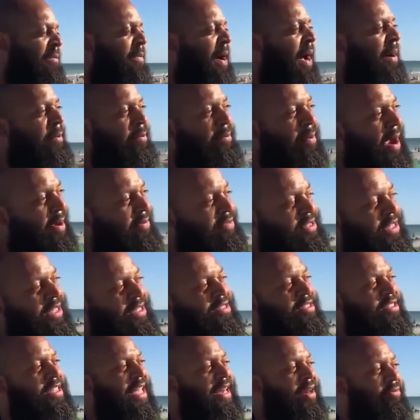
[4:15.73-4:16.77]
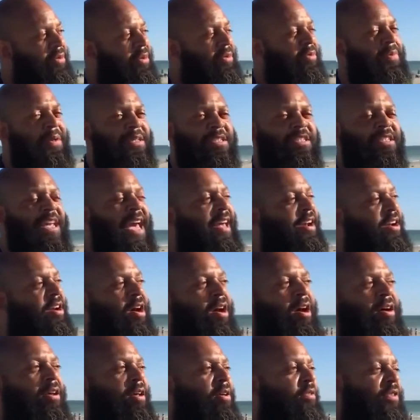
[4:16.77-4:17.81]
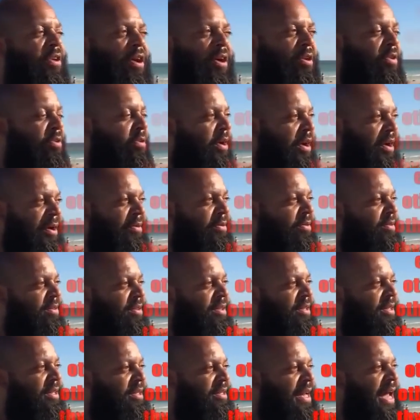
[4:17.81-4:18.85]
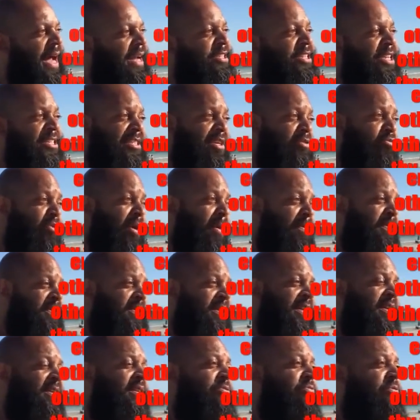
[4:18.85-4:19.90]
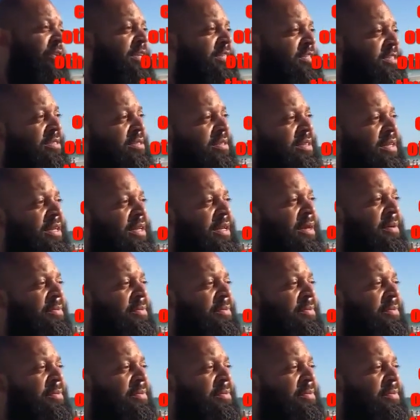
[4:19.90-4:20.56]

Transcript: And Bible prophecy, it said that we would be scattered all over the whole earth, not just in one particular region.